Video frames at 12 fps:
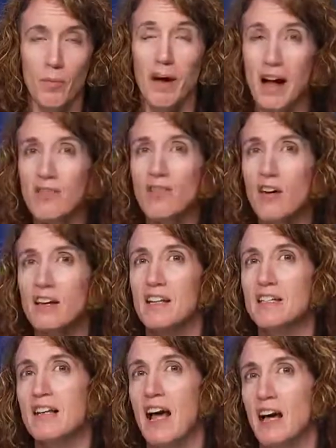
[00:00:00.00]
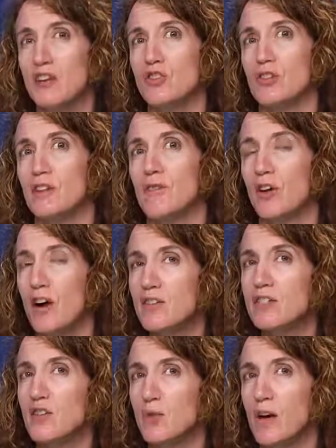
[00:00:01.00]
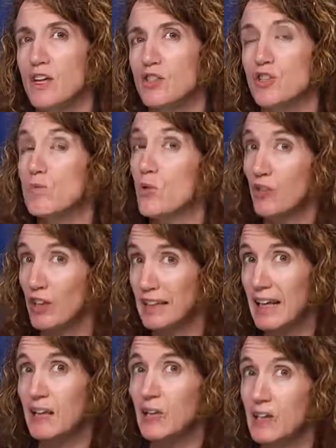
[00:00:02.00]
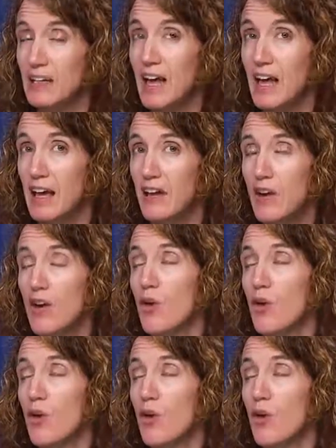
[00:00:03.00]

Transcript: Python is actually, there are situations we'll see later today